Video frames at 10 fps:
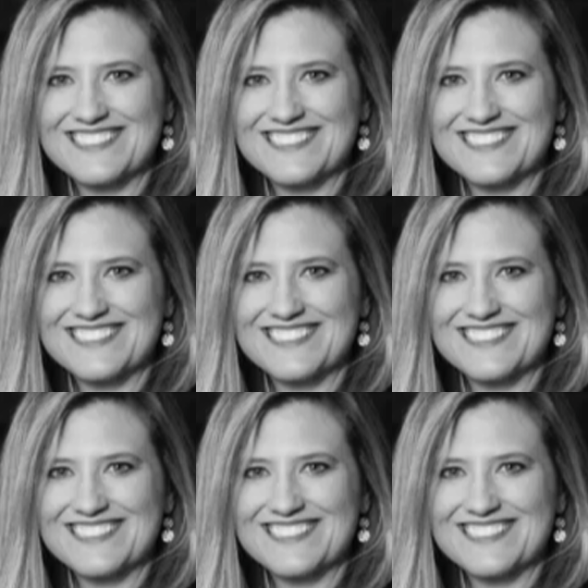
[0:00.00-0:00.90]

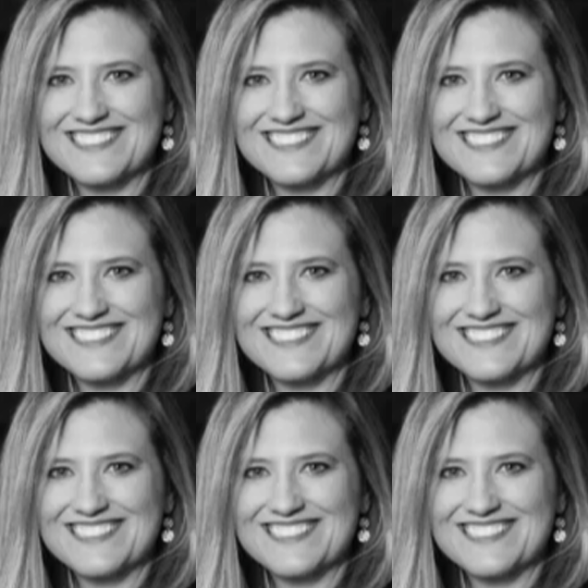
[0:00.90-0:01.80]

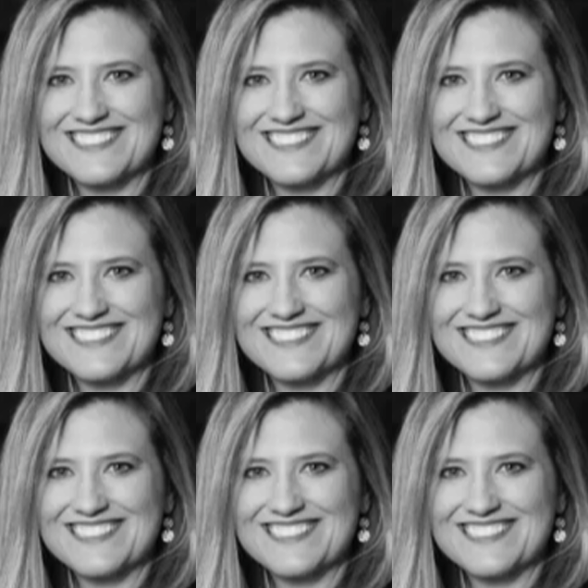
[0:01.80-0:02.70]

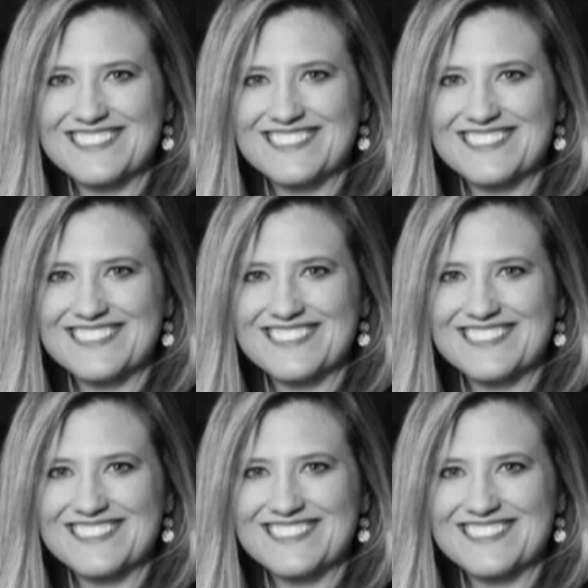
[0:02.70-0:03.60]

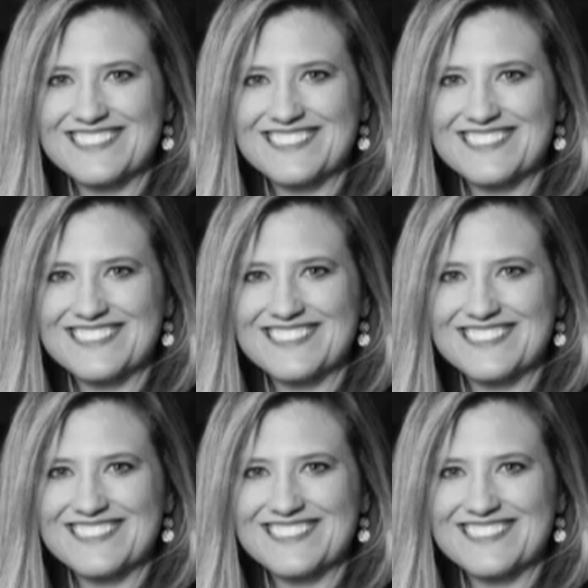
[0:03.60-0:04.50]

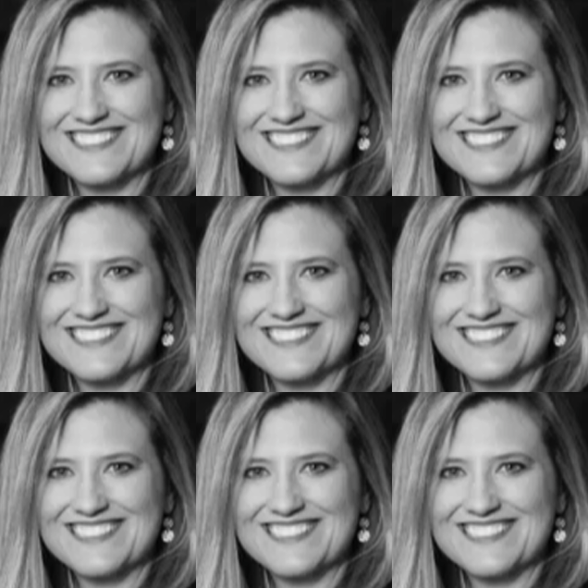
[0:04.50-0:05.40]

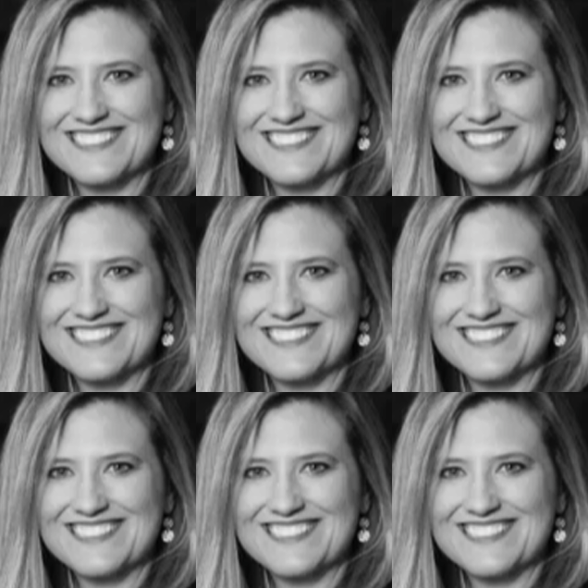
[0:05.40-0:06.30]

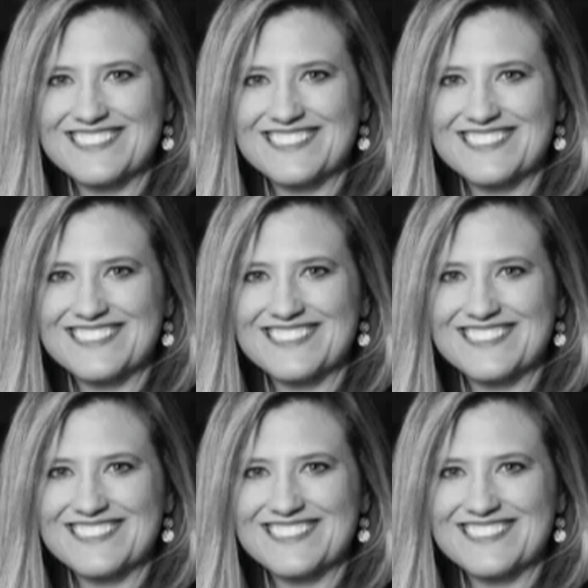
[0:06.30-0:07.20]

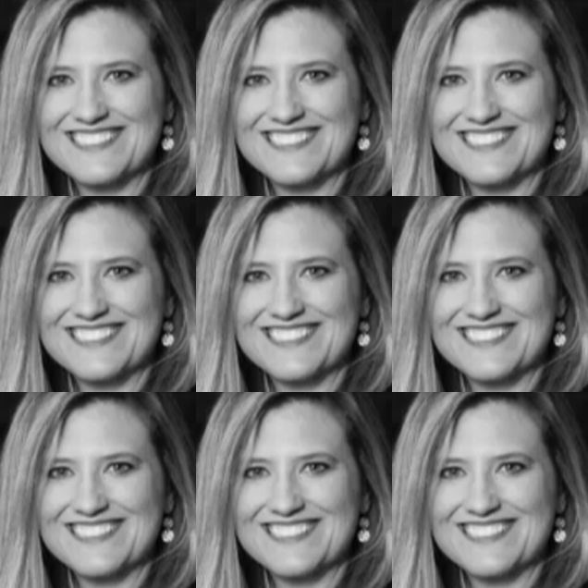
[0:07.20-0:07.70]
The face doesn't move, so there is nothing to read.